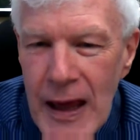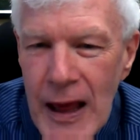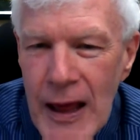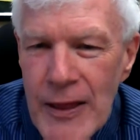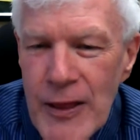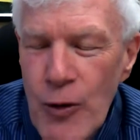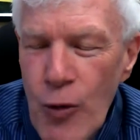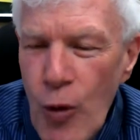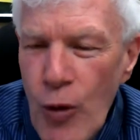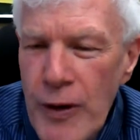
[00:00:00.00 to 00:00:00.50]

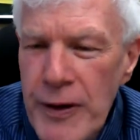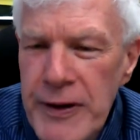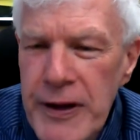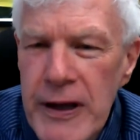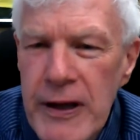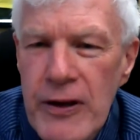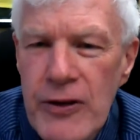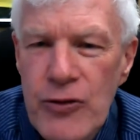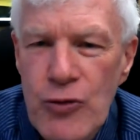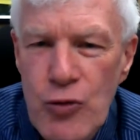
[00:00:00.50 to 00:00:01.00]
The warranty
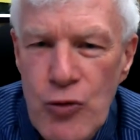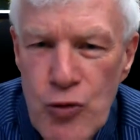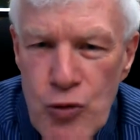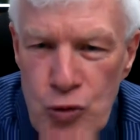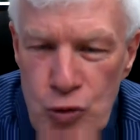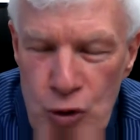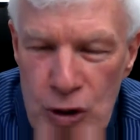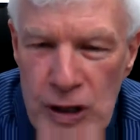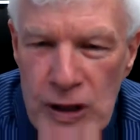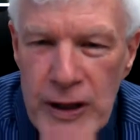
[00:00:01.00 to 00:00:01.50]
is
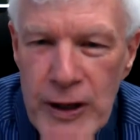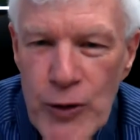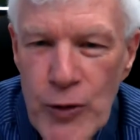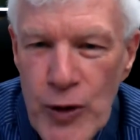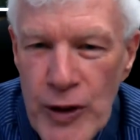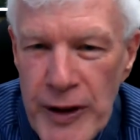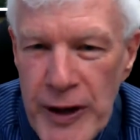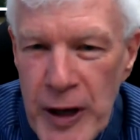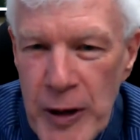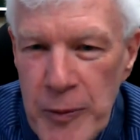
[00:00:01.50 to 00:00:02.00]
really,
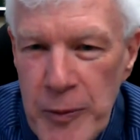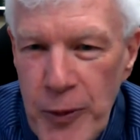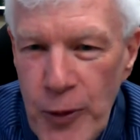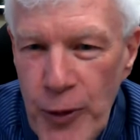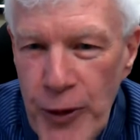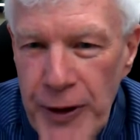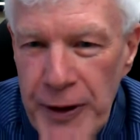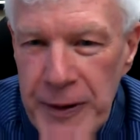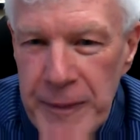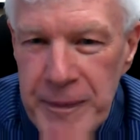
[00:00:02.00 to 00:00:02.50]
really
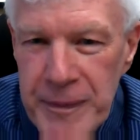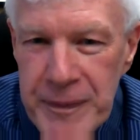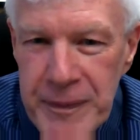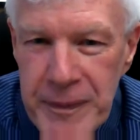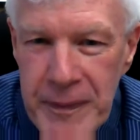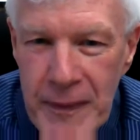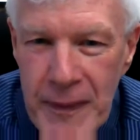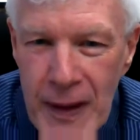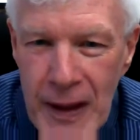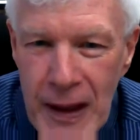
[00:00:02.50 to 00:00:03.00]
important.
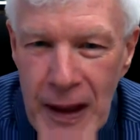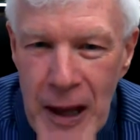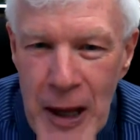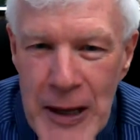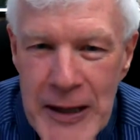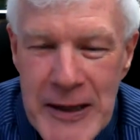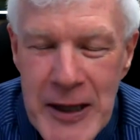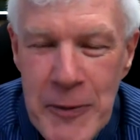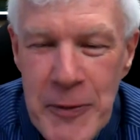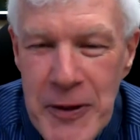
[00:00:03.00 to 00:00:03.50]

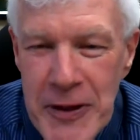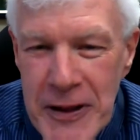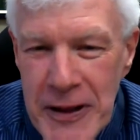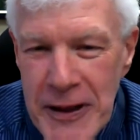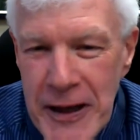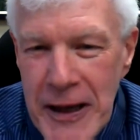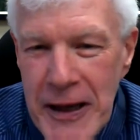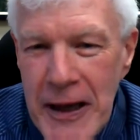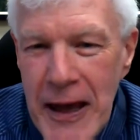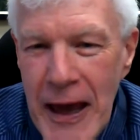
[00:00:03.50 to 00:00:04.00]

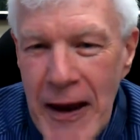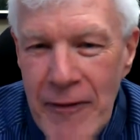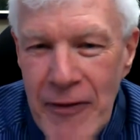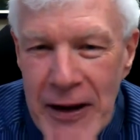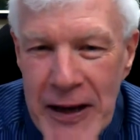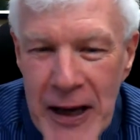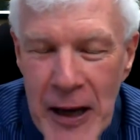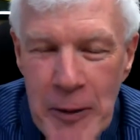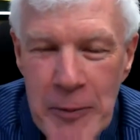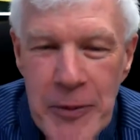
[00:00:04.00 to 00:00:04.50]
Typically, every
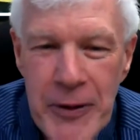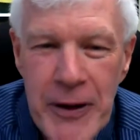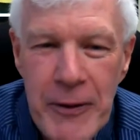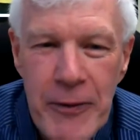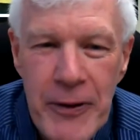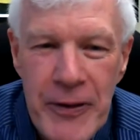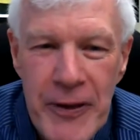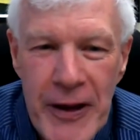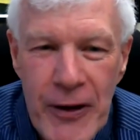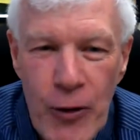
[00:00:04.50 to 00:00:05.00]
company,
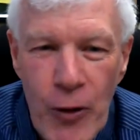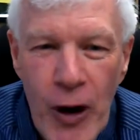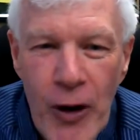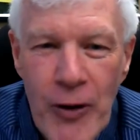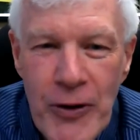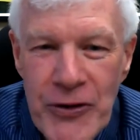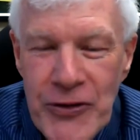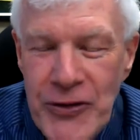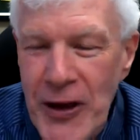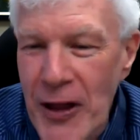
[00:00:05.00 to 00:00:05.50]
when they go out
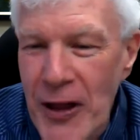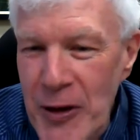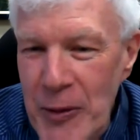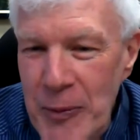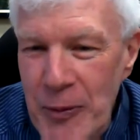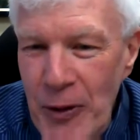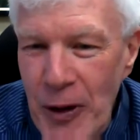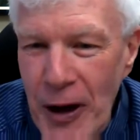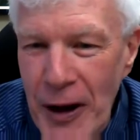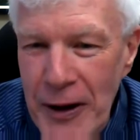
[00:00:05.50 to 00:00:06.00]
and sell their
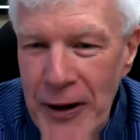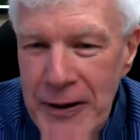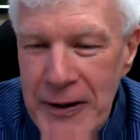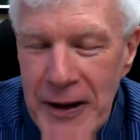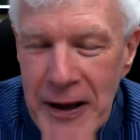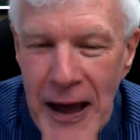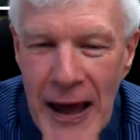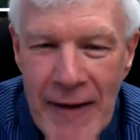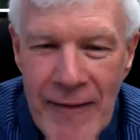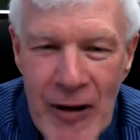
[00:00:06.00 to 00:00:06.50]
product,
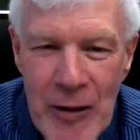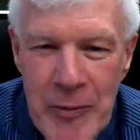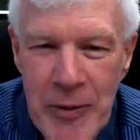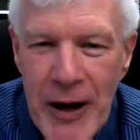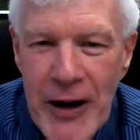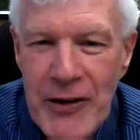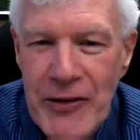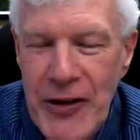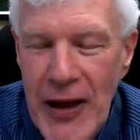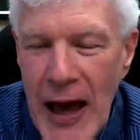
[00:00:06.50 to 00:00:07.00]

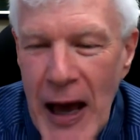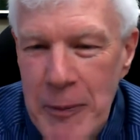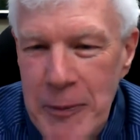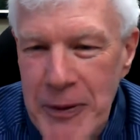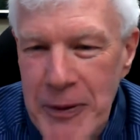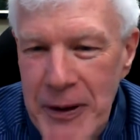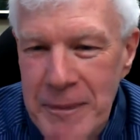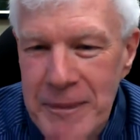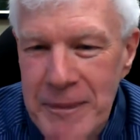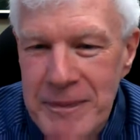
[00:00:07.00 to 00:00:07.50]
everybody's
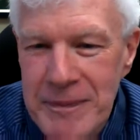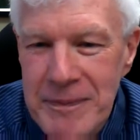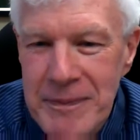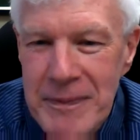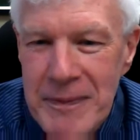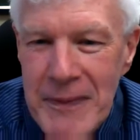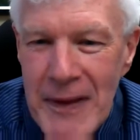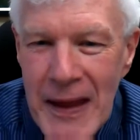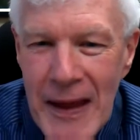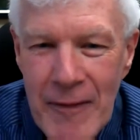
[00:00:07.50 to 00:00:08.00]
happy.
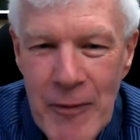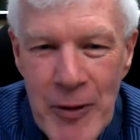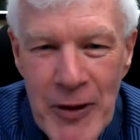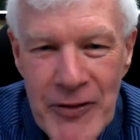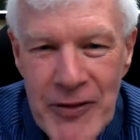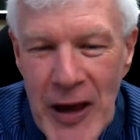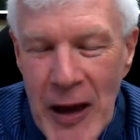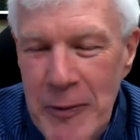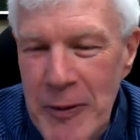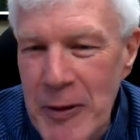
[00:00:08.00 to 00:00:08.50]

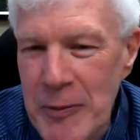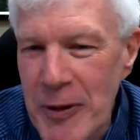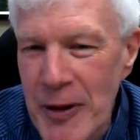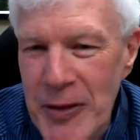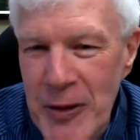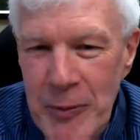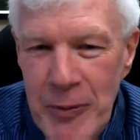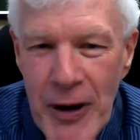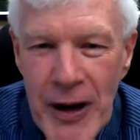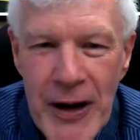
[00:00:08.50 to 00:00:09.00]
Everybody's happy about
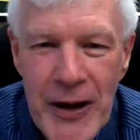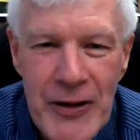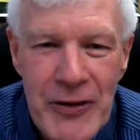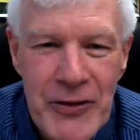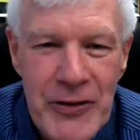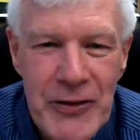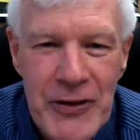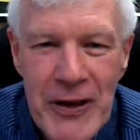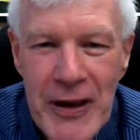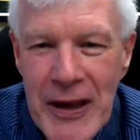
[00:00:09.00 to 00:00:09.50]
the
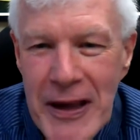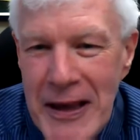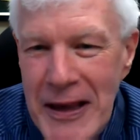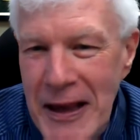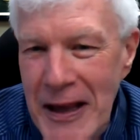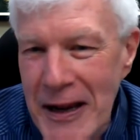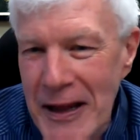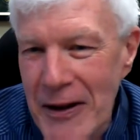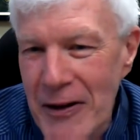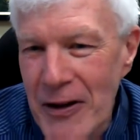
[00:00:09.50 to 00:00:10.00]
price,
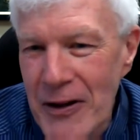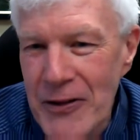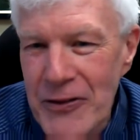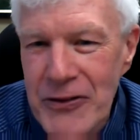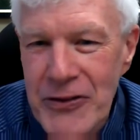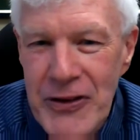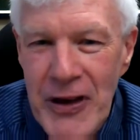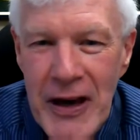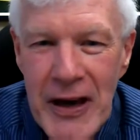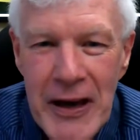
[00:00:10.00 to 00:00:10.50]
getting it on
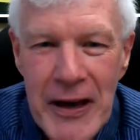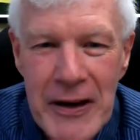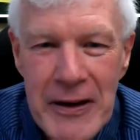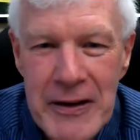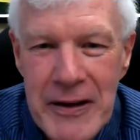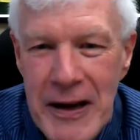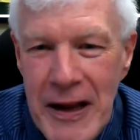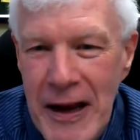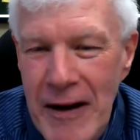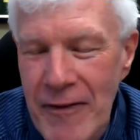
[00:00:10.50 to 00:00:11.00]

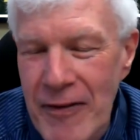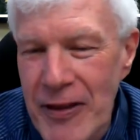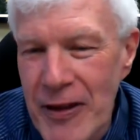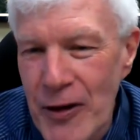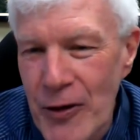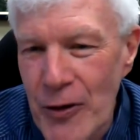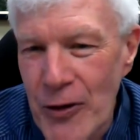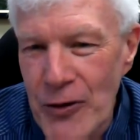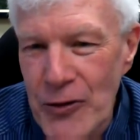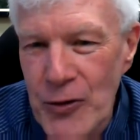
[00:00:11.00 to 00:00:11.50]
site, everything
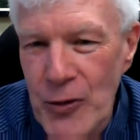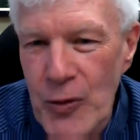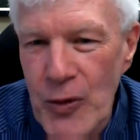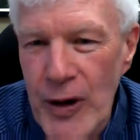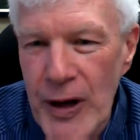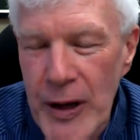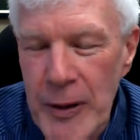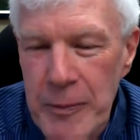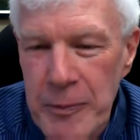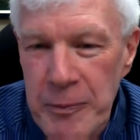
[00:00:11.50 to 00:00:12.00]
goes
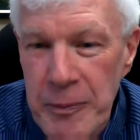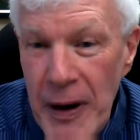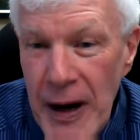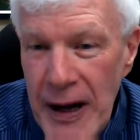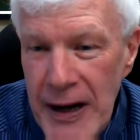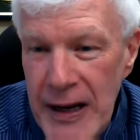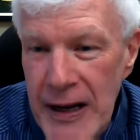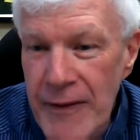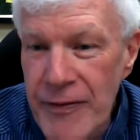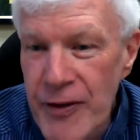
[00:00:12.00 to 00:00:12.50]
away.
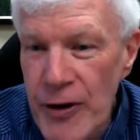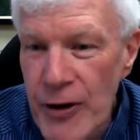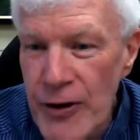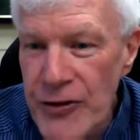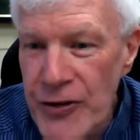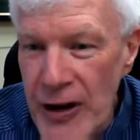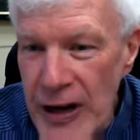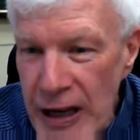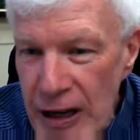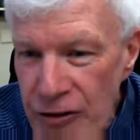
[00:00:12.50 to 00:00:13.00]
But if there
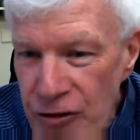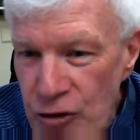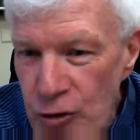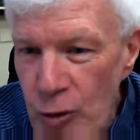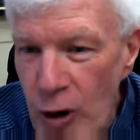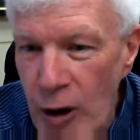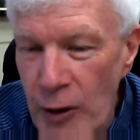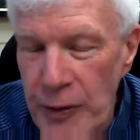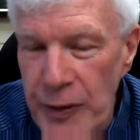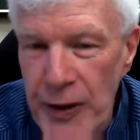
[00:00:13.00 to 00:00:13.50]
is an
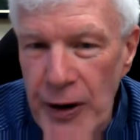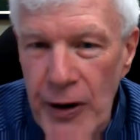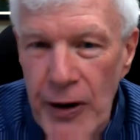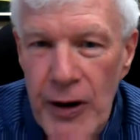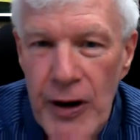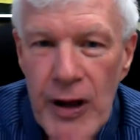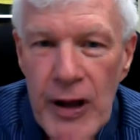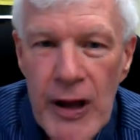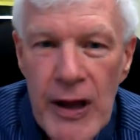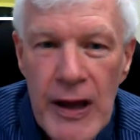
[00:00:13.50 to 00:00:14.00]
issue out
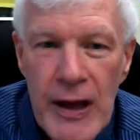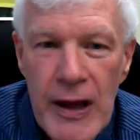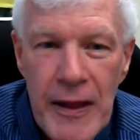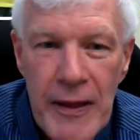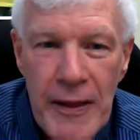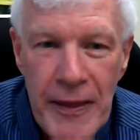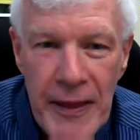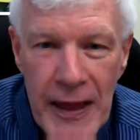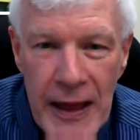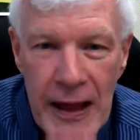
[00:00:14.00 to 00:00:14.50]
there,
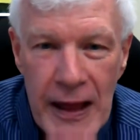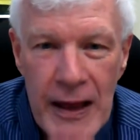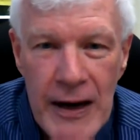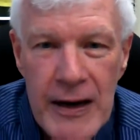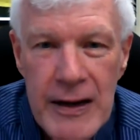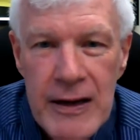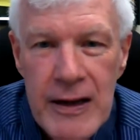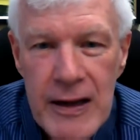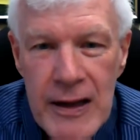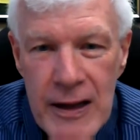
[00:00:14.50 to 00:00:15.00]

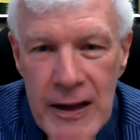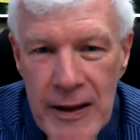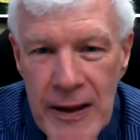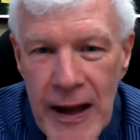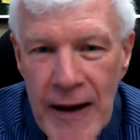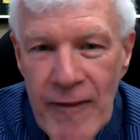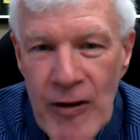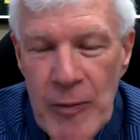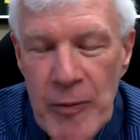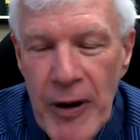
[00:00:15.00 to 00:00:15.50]
then
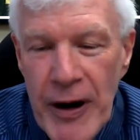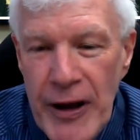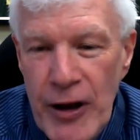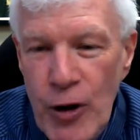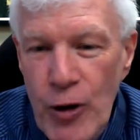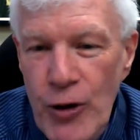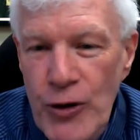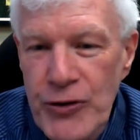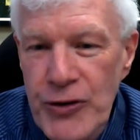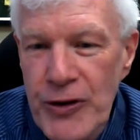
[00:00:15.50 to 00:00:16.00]
everybody
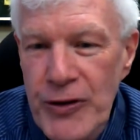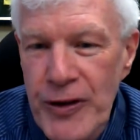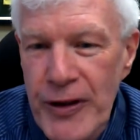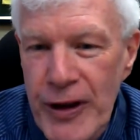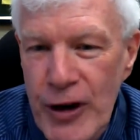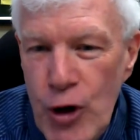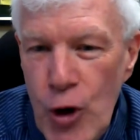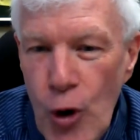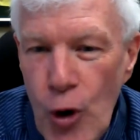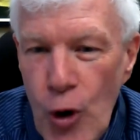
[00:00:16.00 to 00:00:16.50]
goes into
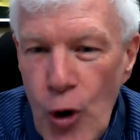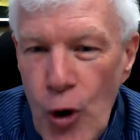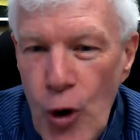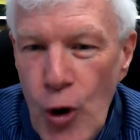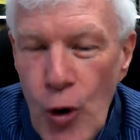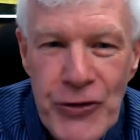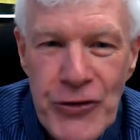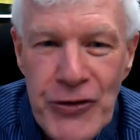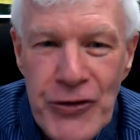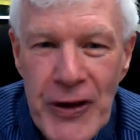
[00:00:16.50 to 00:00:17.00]
the
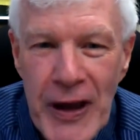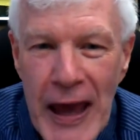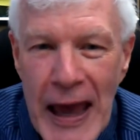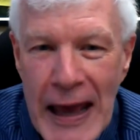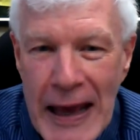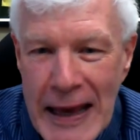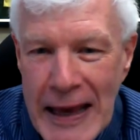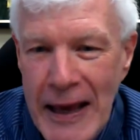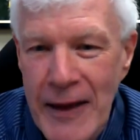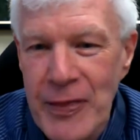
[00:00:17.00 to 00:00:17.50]
corners
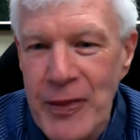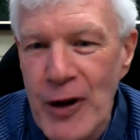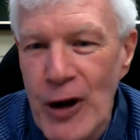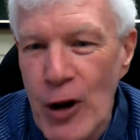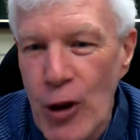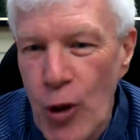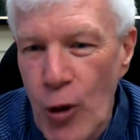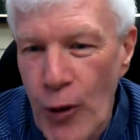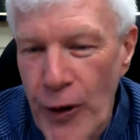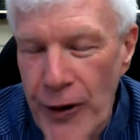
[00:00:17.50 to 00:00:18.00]
and get their
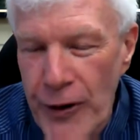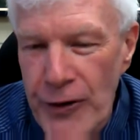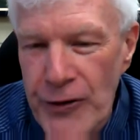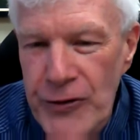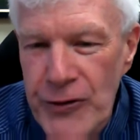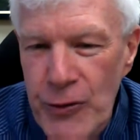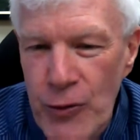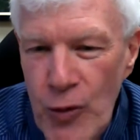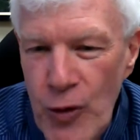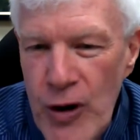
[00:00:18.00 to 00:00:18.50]

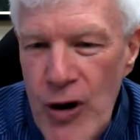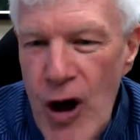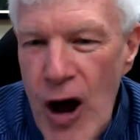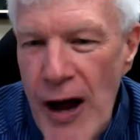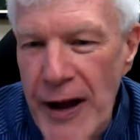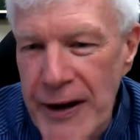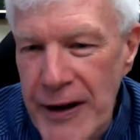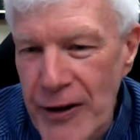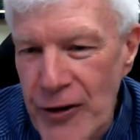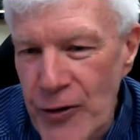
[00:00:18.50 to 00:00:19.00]
lawyers. We're
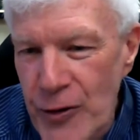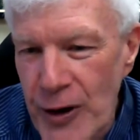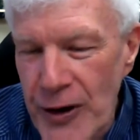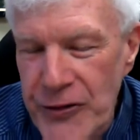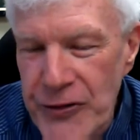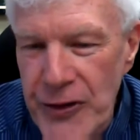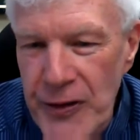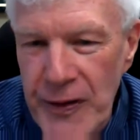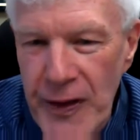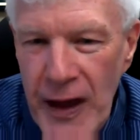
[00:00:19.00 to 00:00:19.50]
not
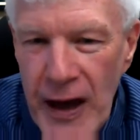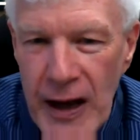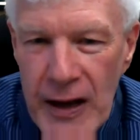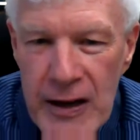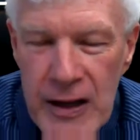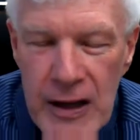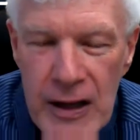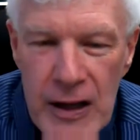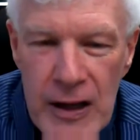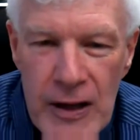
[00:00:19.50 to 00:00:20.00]
interested in that.
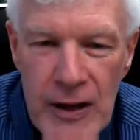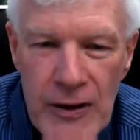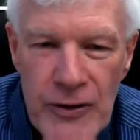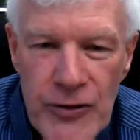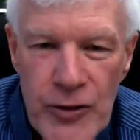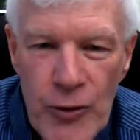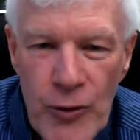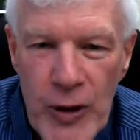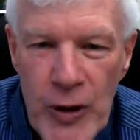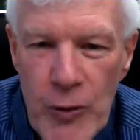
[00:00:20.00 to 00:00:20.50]

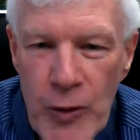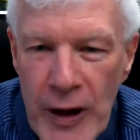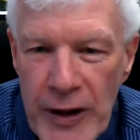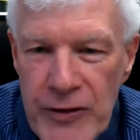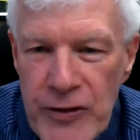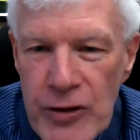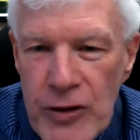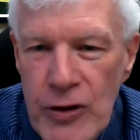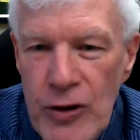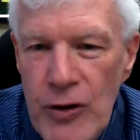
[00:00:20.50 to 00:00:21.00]
So we
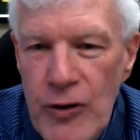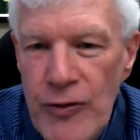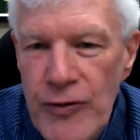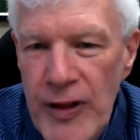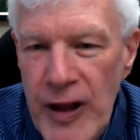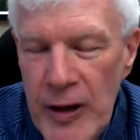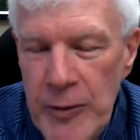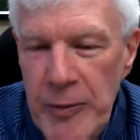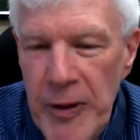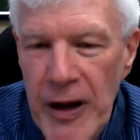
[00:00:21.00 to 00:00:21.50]
went to
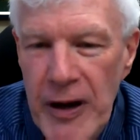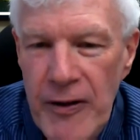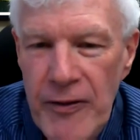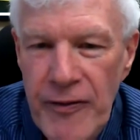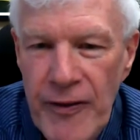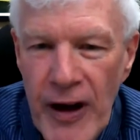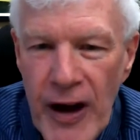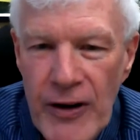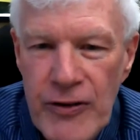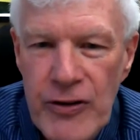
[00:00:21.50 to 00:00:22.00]
Fleck
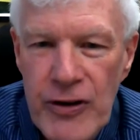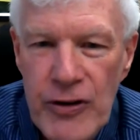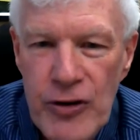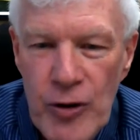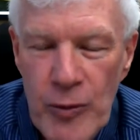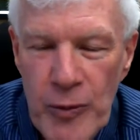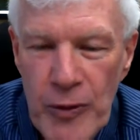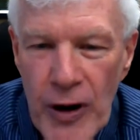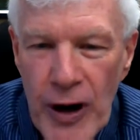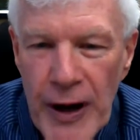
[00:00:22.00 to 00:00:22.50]
Manufacturing,
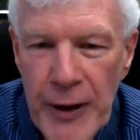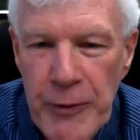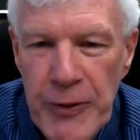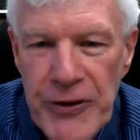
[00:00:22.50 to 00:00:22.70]
to Brian.